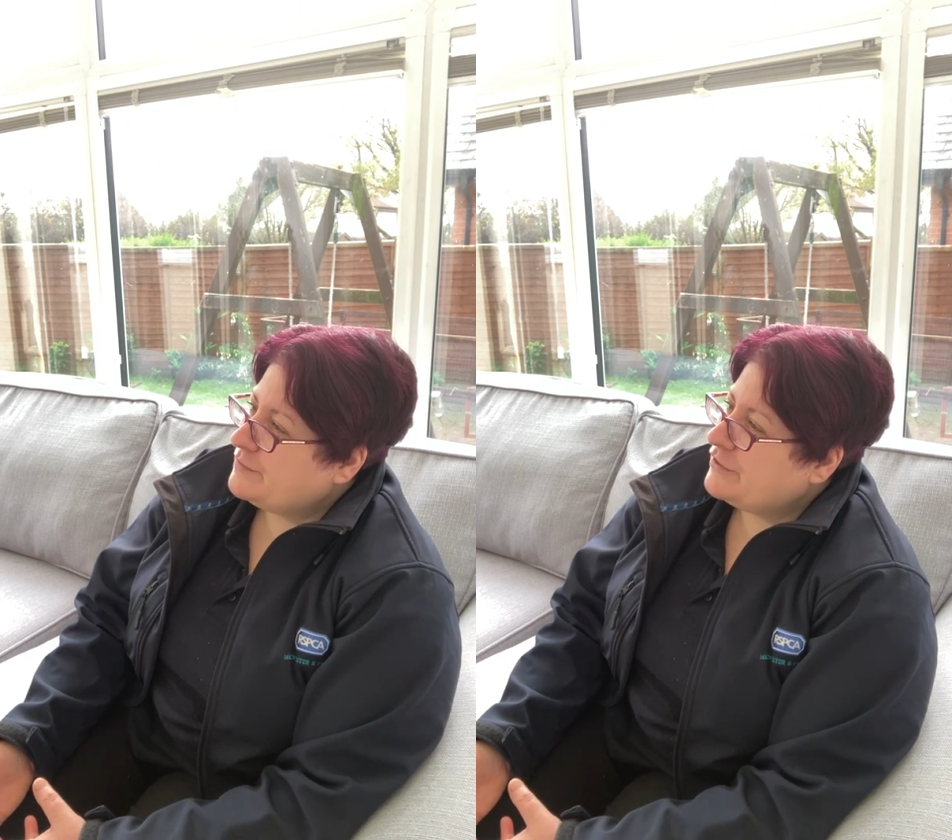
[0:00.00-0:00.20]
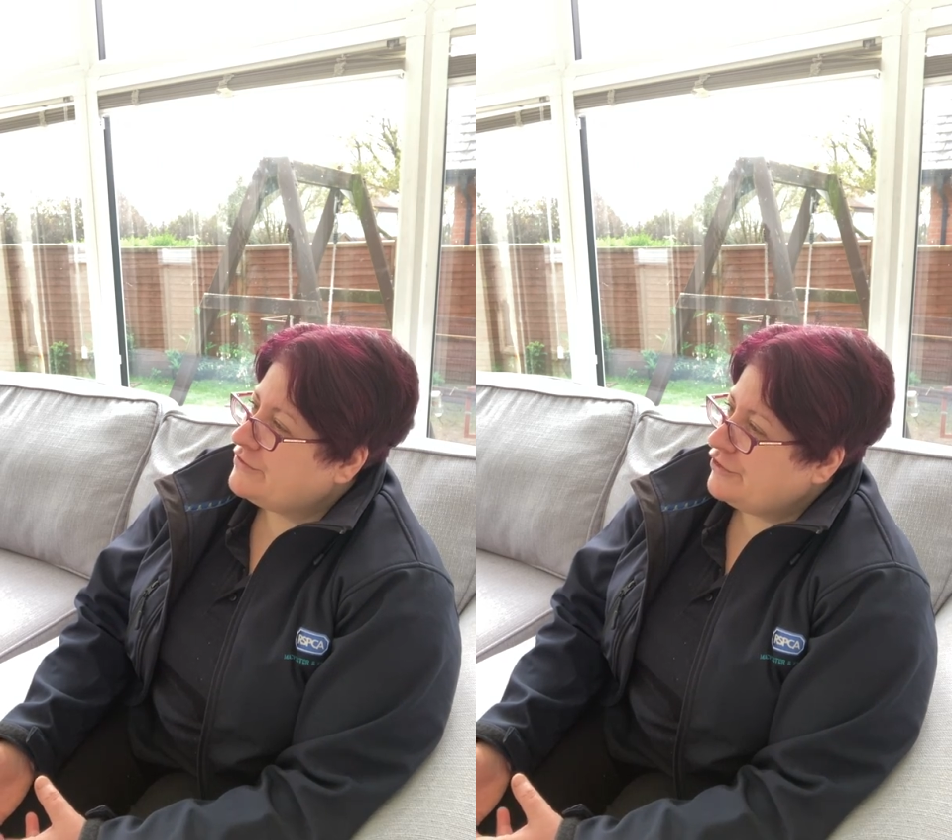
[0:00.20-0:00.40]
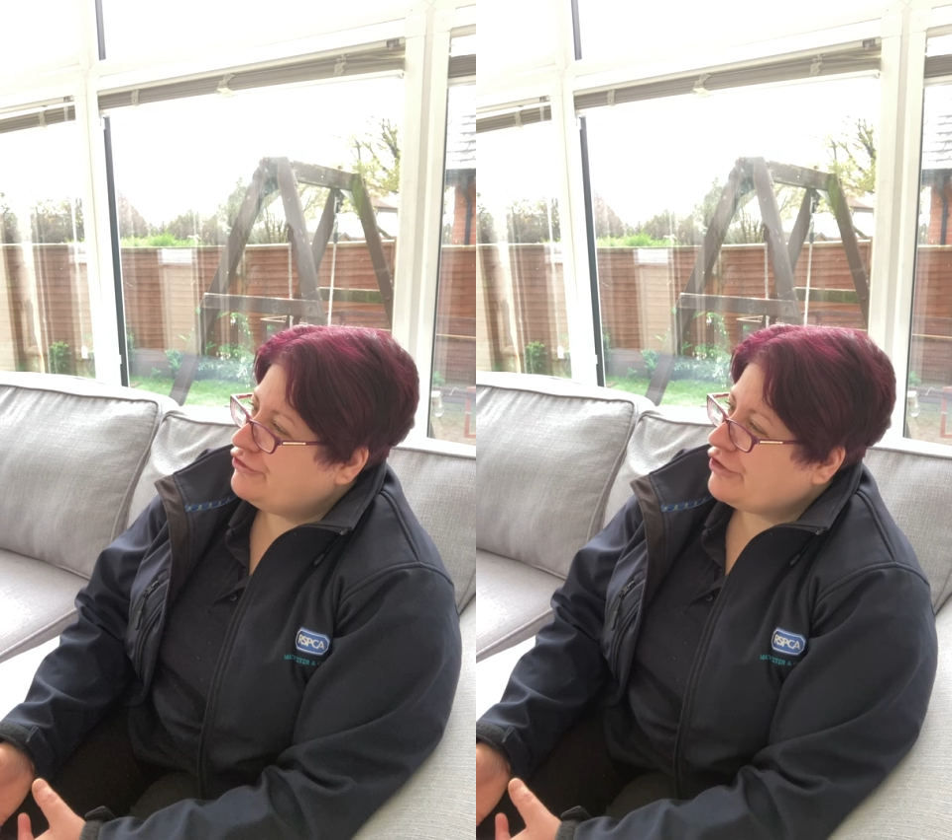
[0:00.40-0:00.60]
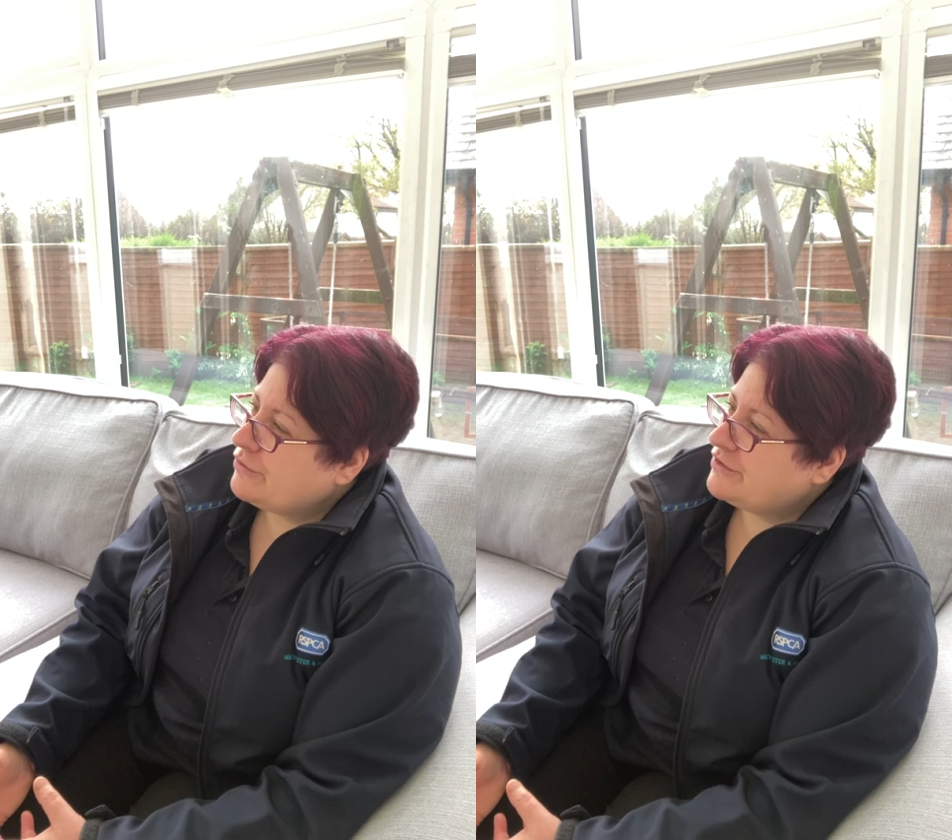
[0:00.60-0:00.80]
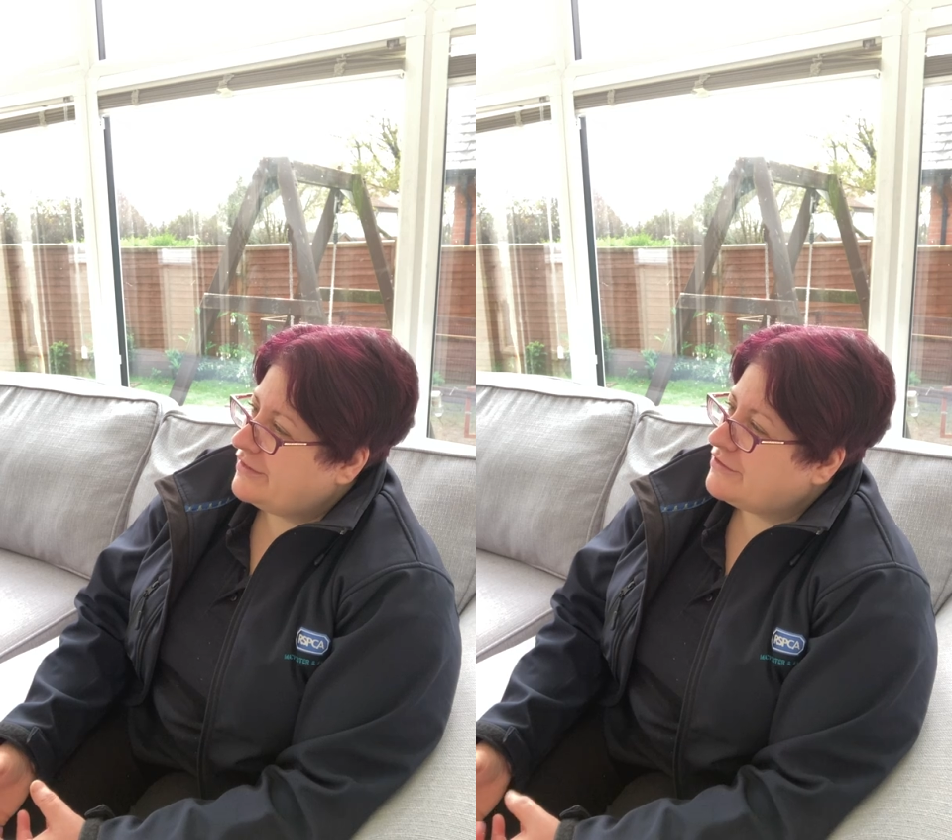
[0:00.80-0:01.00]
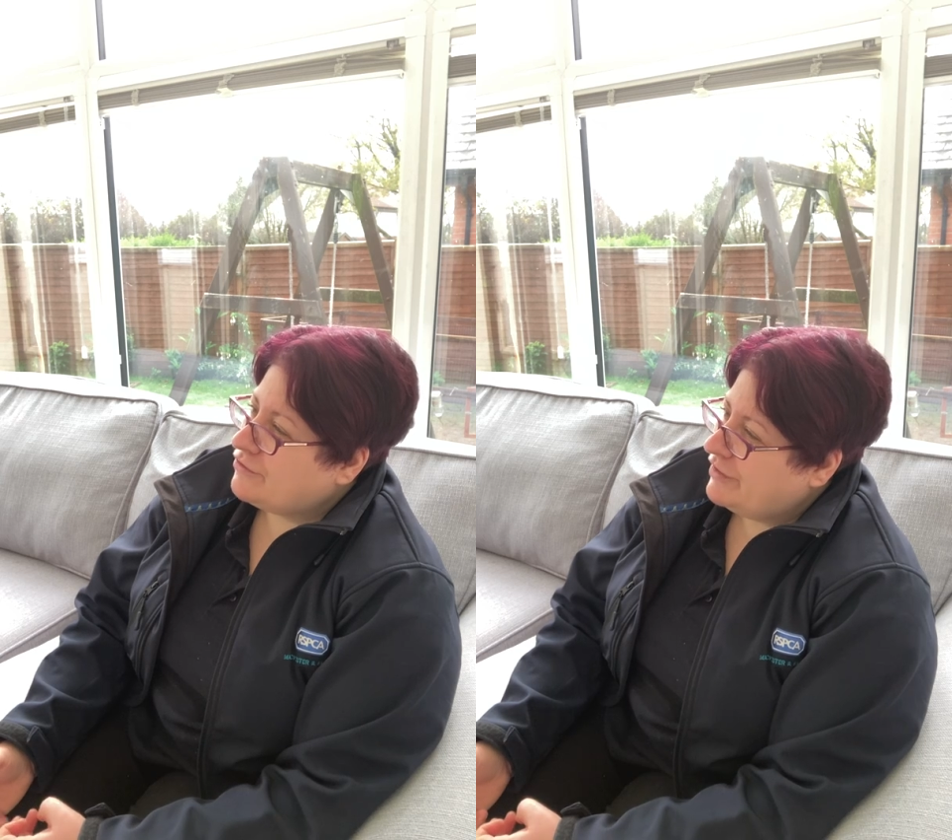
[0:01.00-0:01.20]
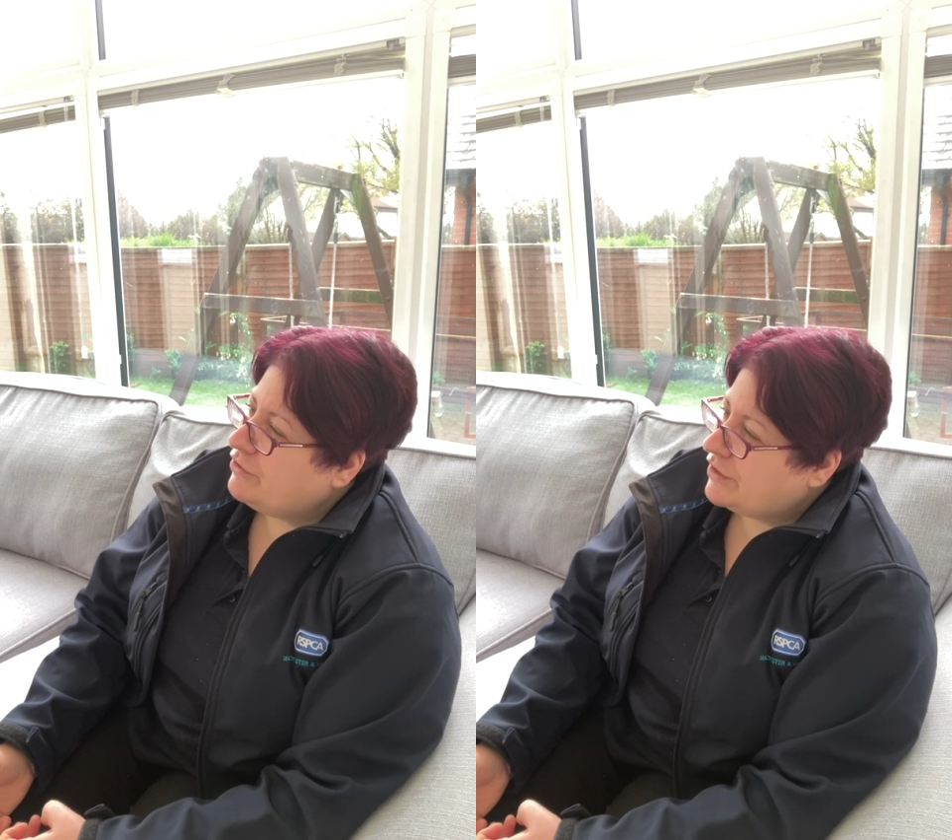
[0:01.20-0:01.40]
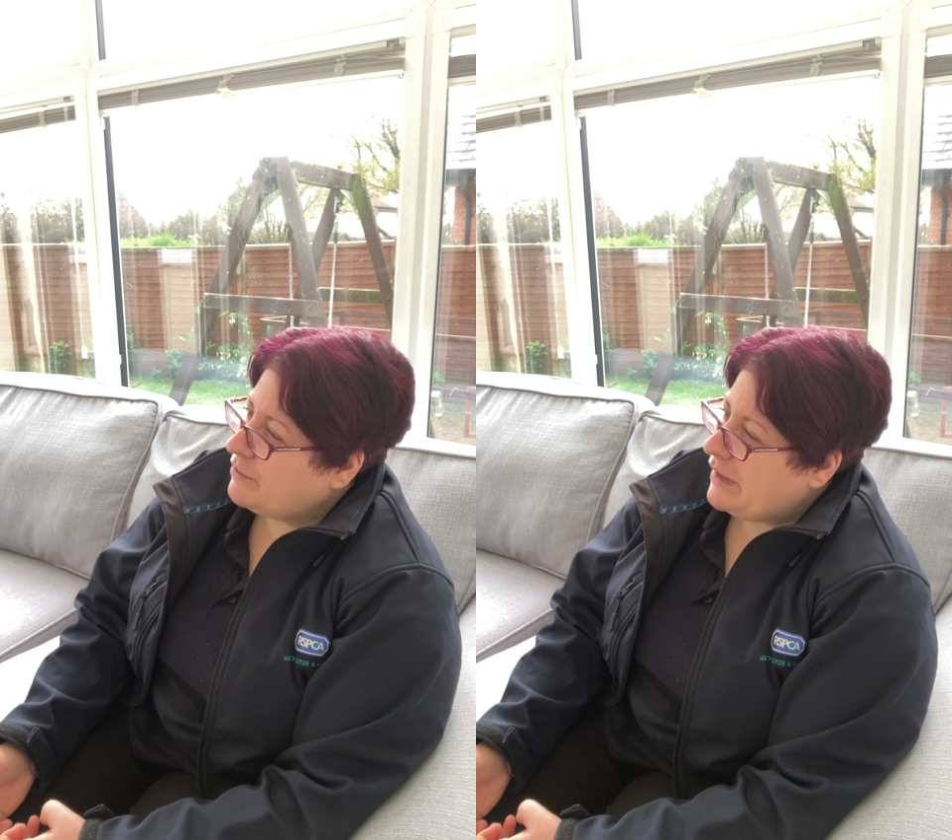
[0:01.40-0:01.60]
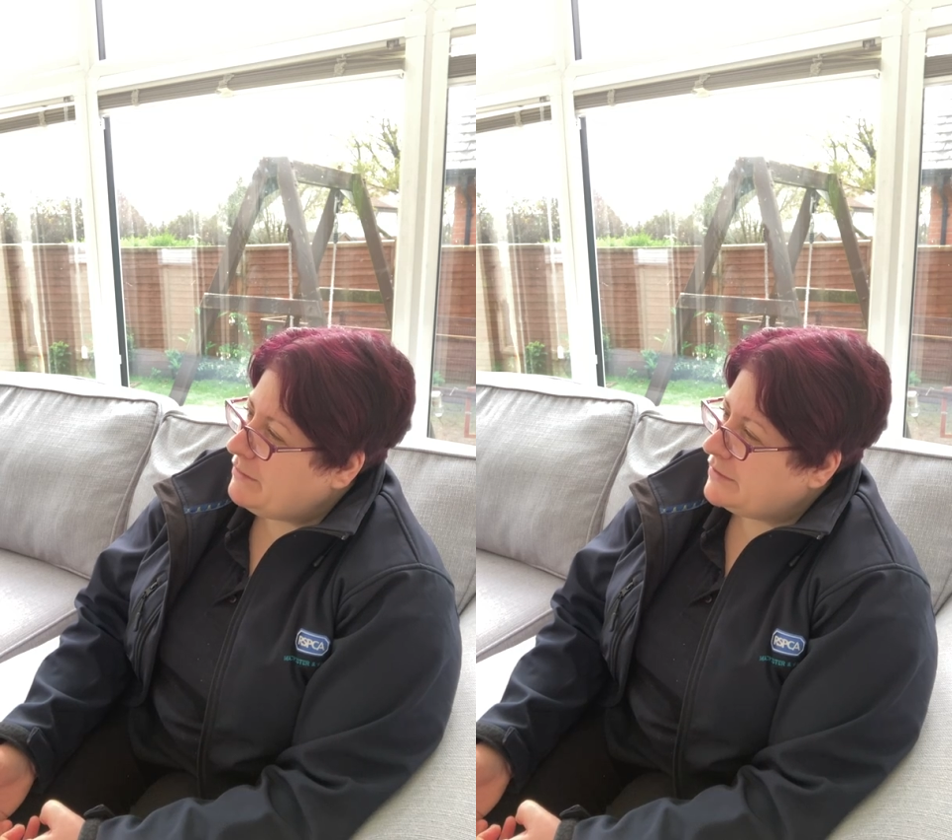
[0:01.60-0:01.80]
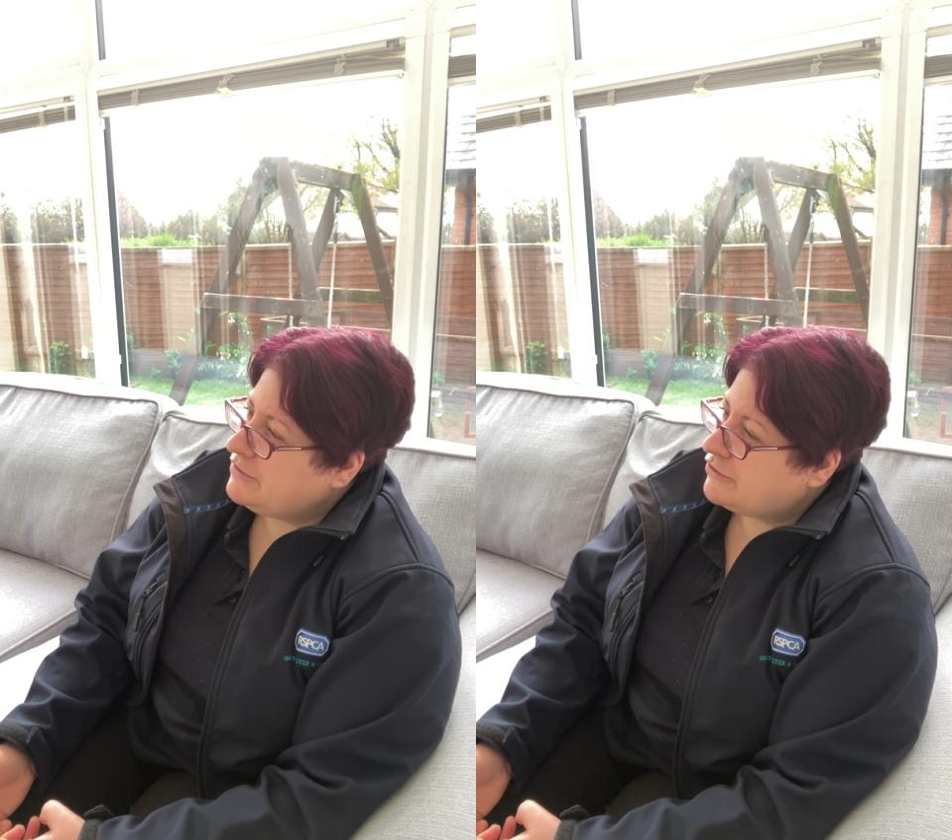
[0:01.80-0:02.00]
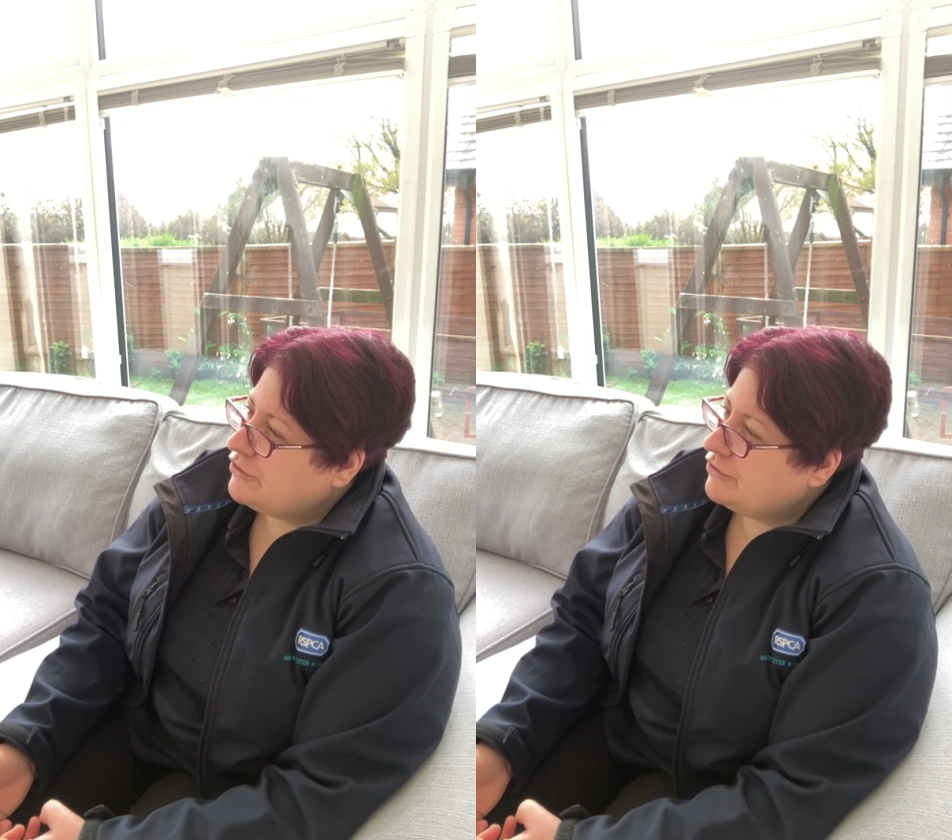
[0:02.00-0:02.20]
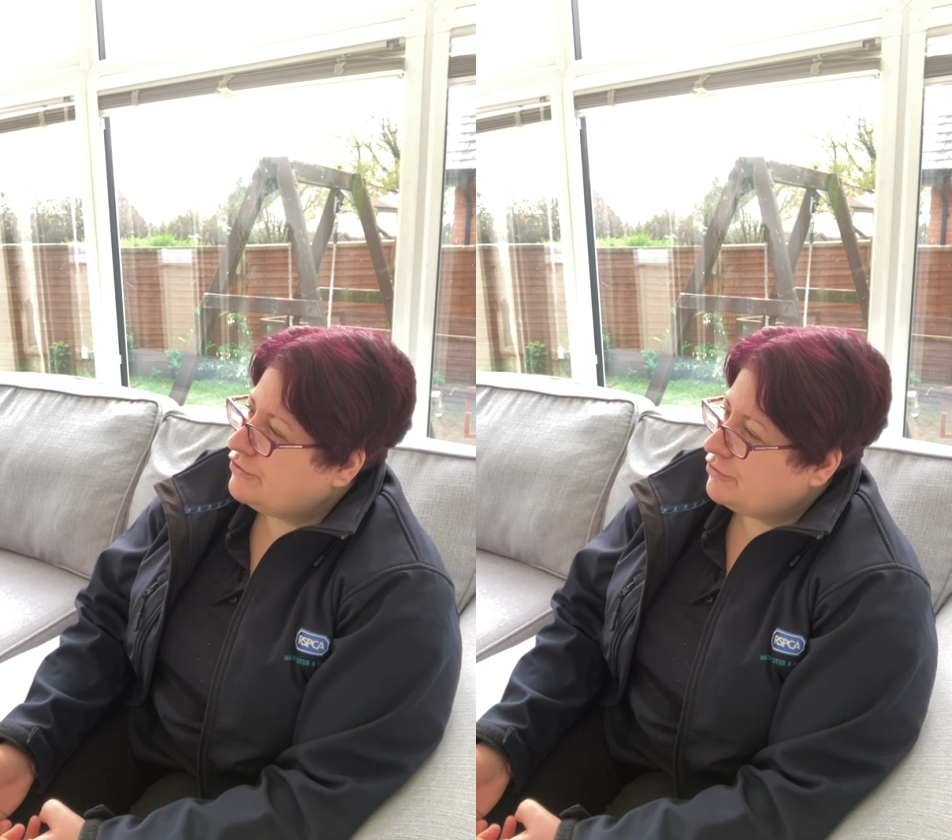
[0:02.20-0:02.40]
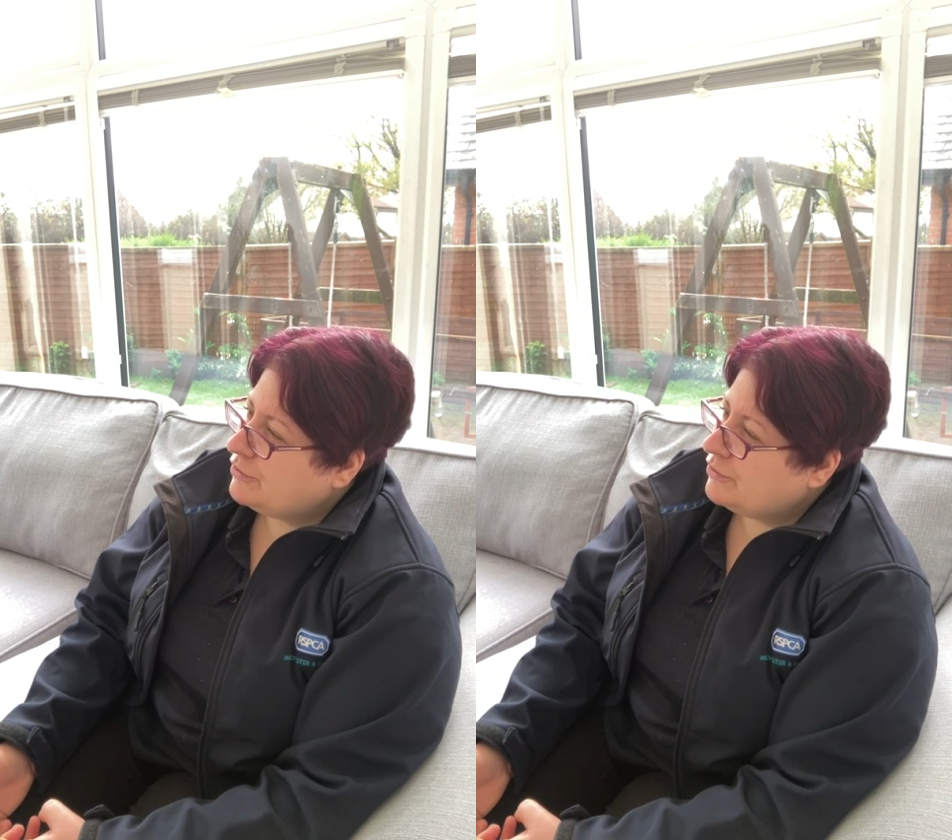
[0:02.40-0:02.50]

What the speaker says: because it shows that there's a real commitment to